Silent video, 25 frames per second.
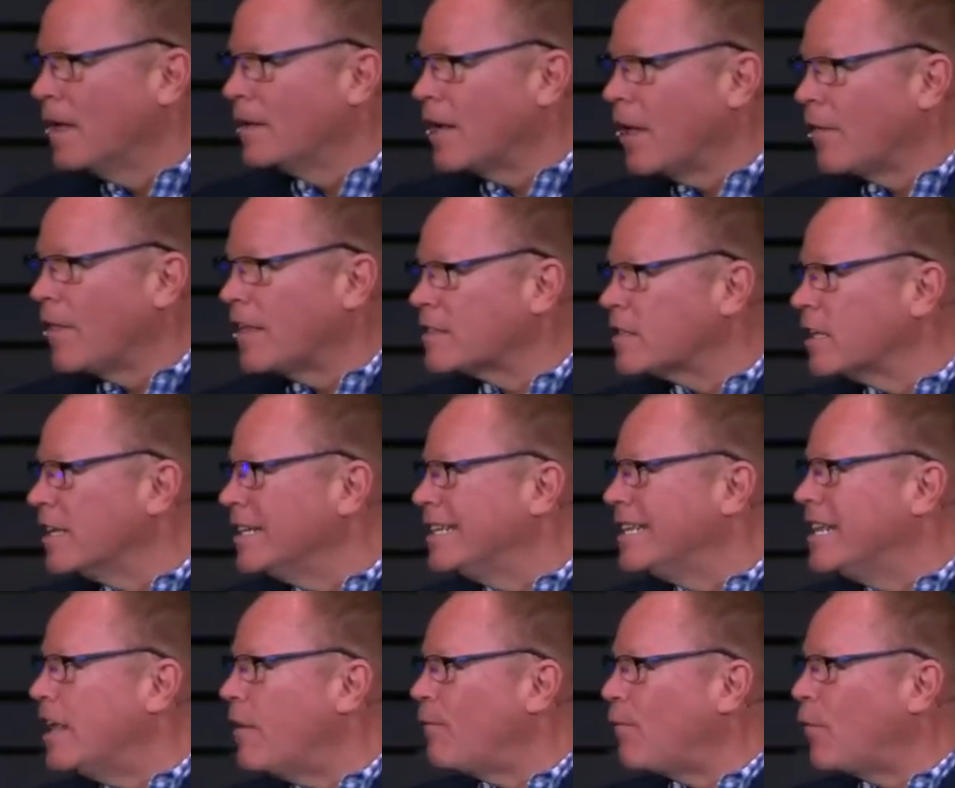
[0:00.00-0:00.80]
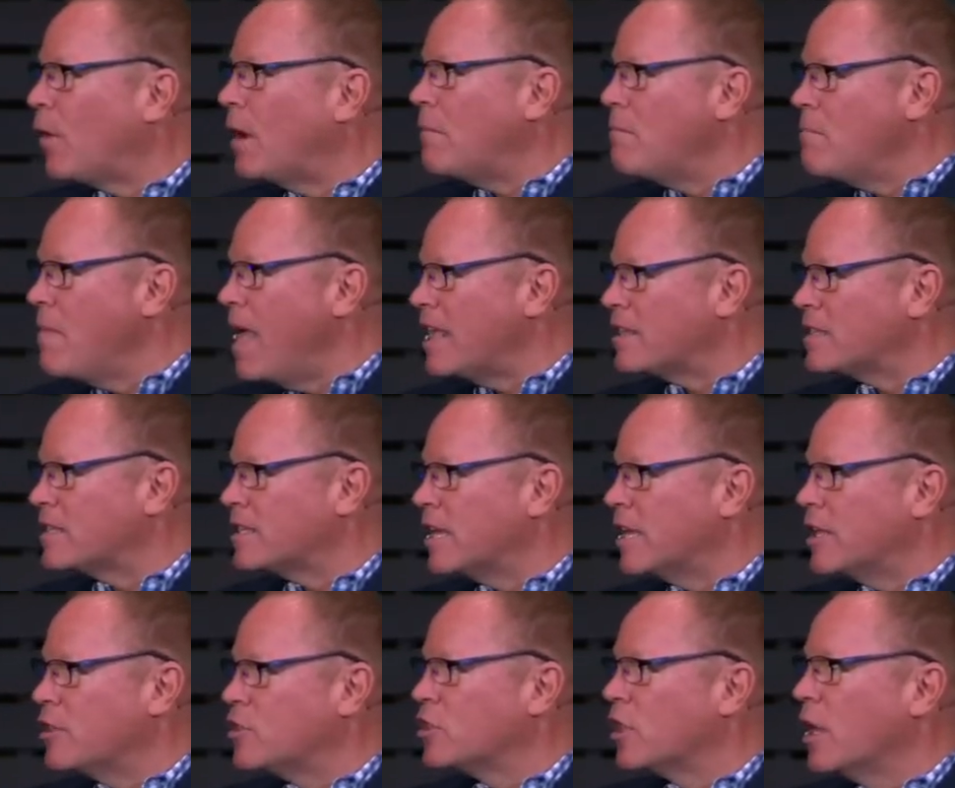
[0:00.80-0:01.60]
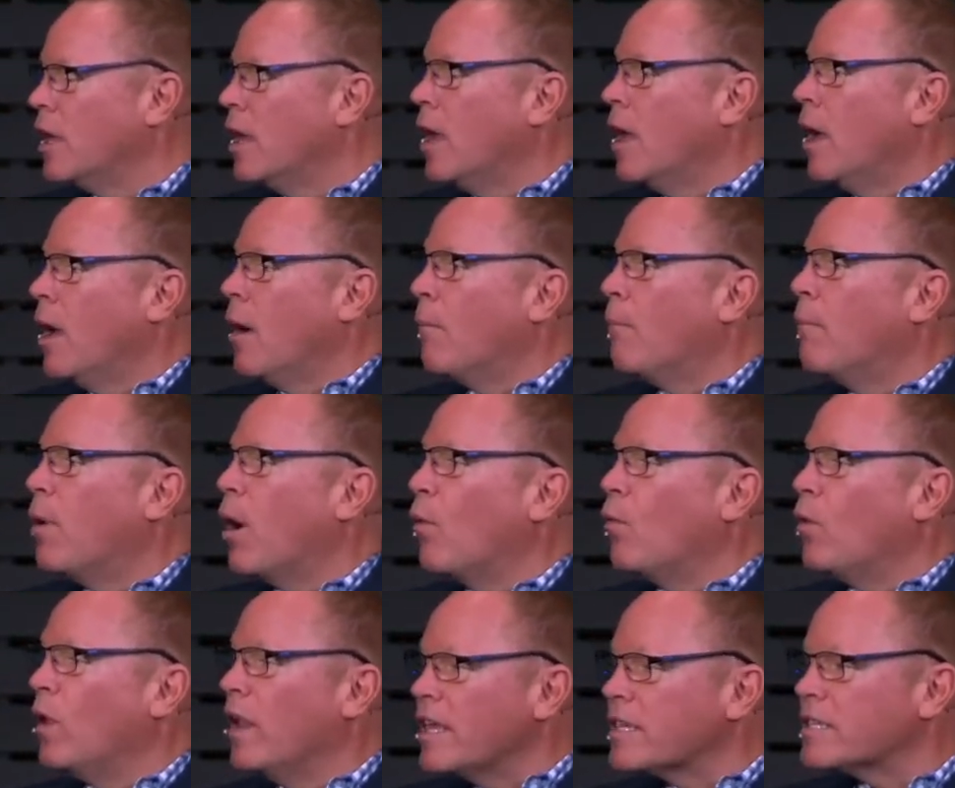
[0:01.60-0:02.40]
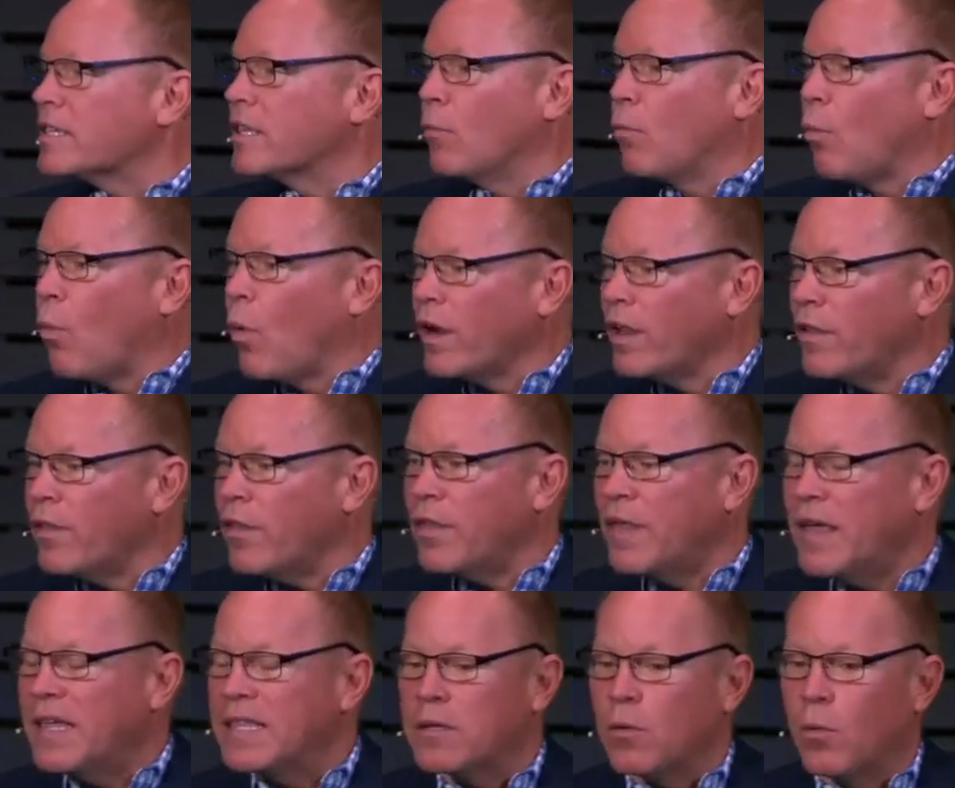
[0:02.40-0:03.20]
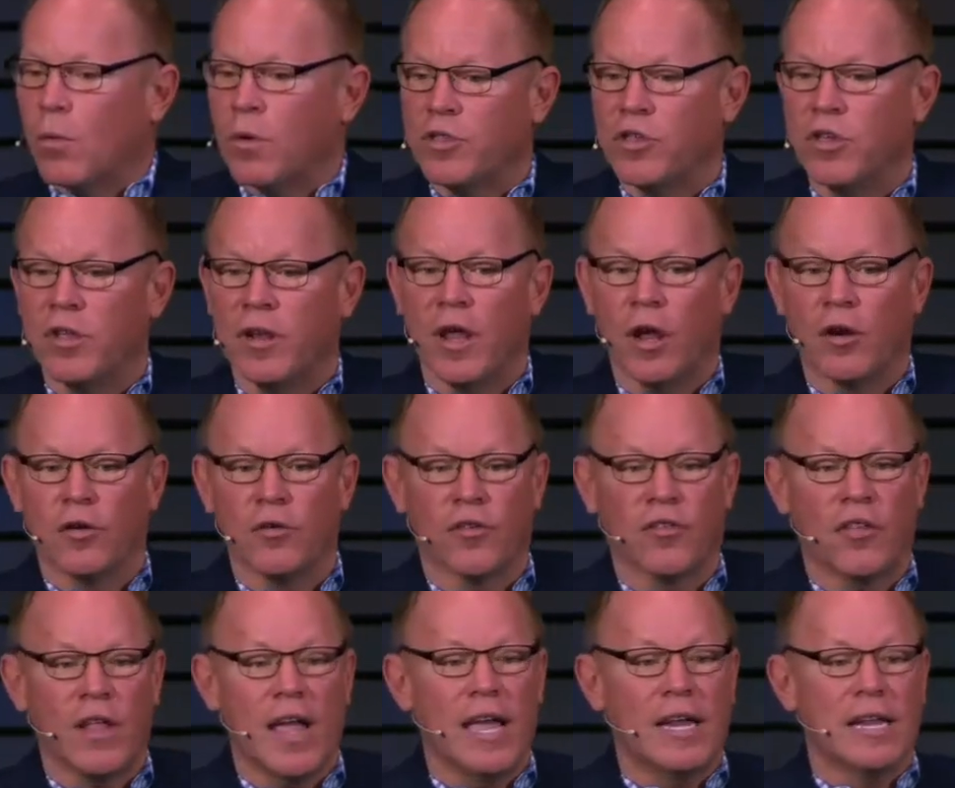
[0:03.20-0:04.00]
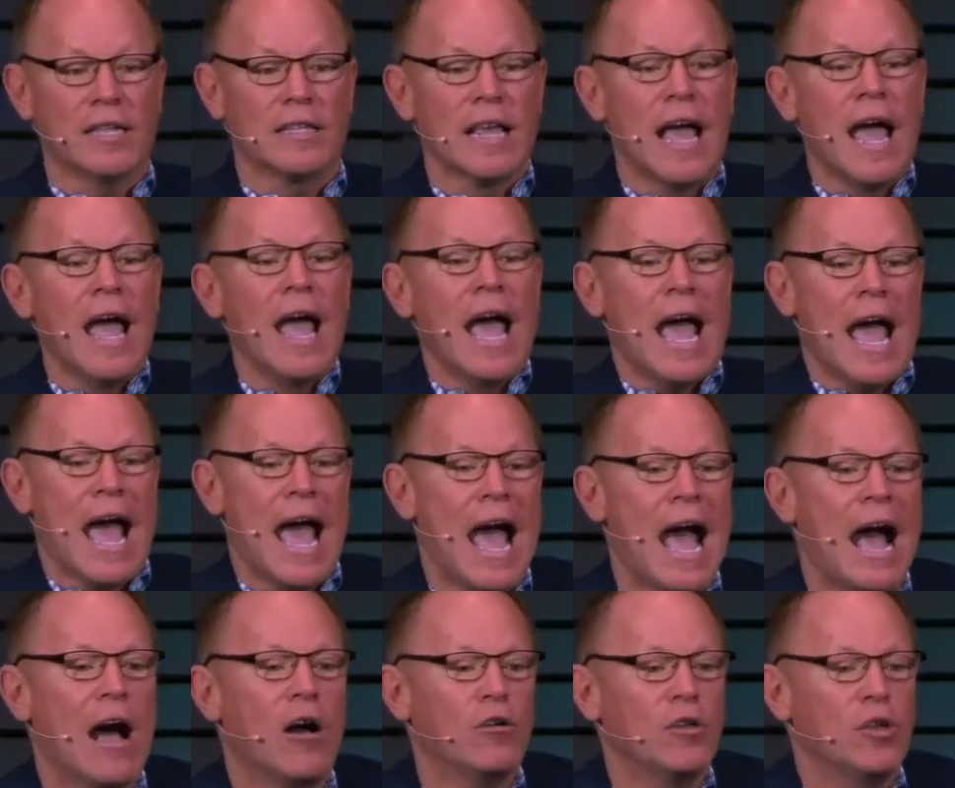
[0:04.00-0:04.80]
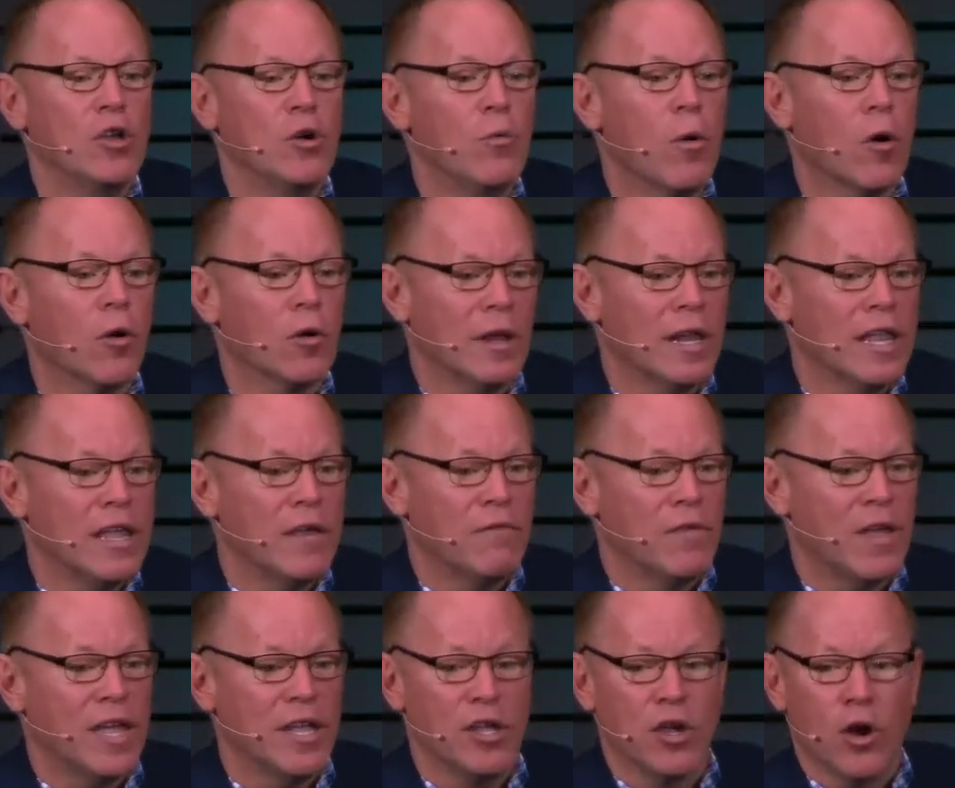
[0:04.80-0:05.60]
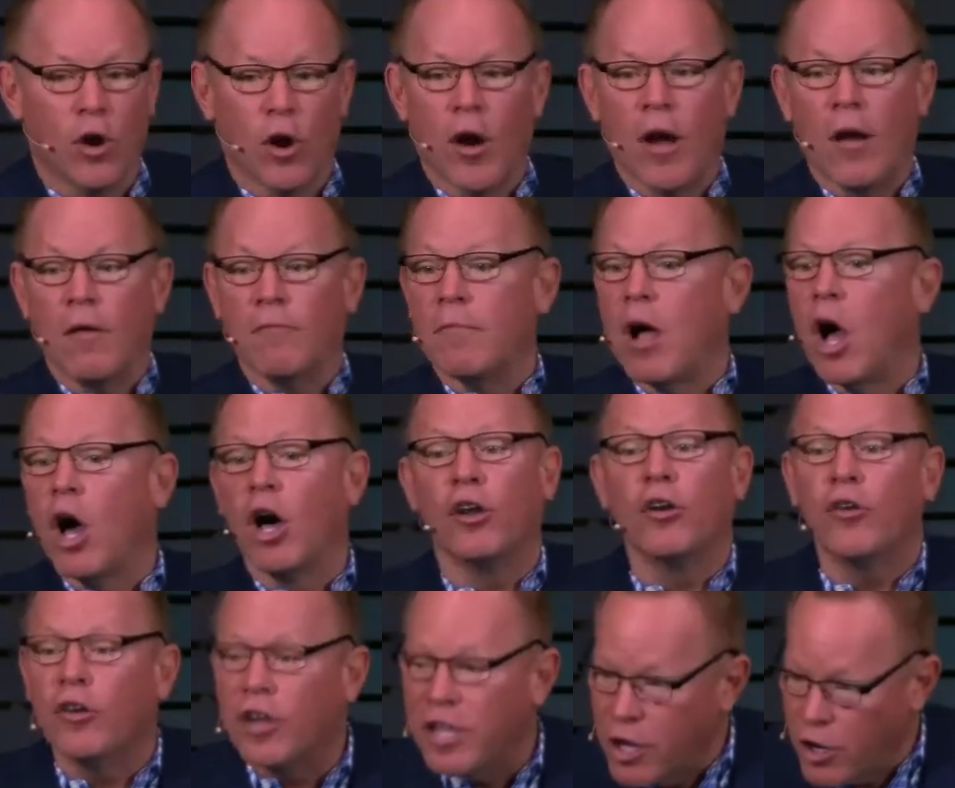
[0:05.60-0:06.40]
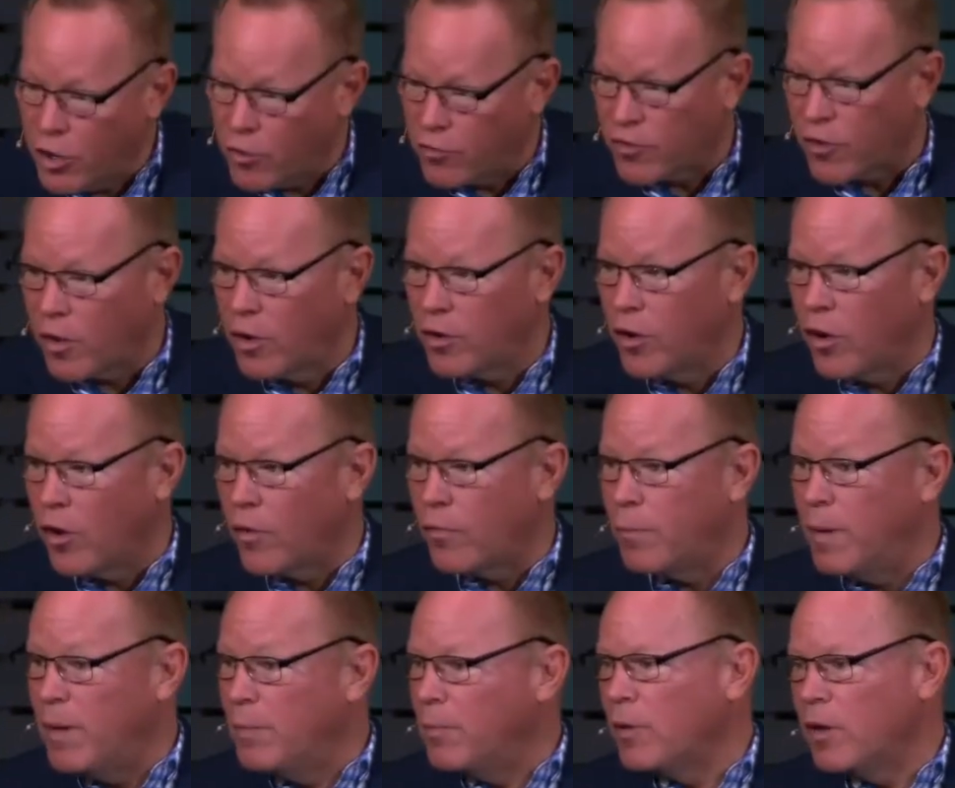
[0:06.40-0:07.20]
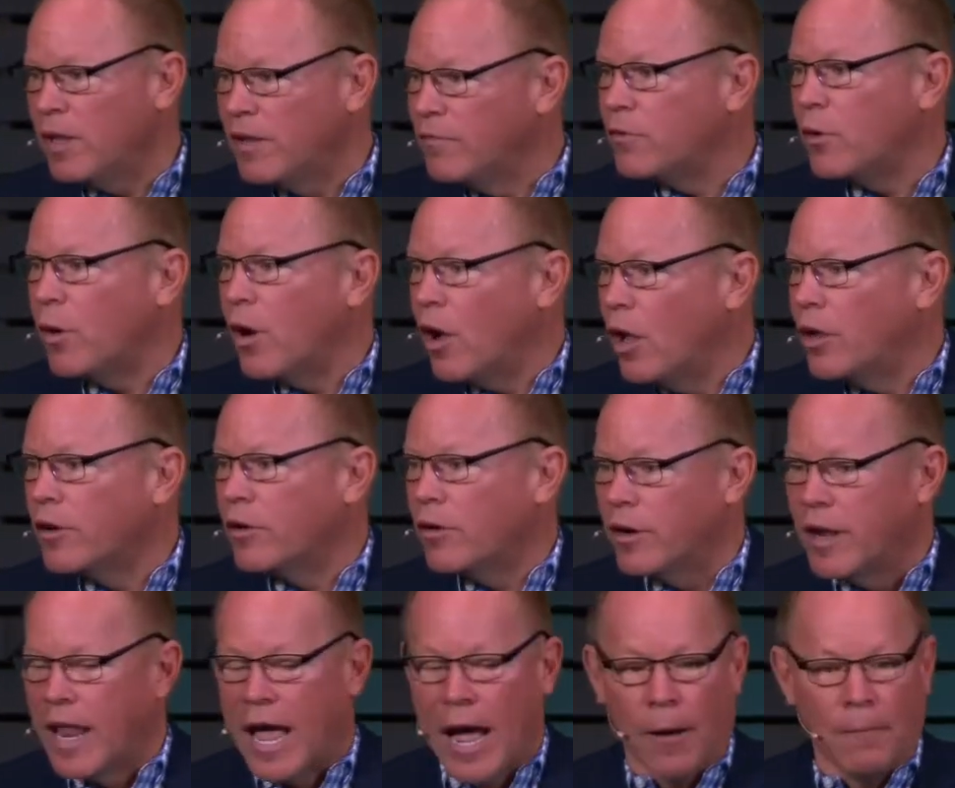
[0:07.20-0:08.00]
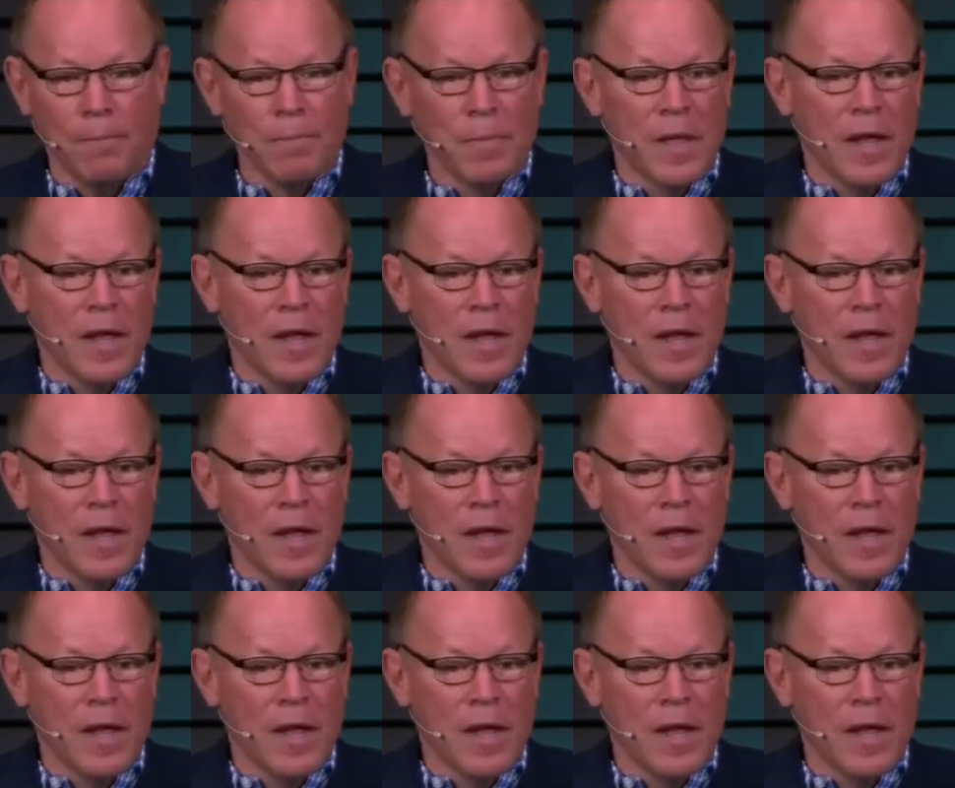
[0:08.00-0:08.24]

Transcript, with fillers: Now, that's a different message. But listen, one of the things I want you to understand is how you are living your 100 years on earth. People live to 100 now.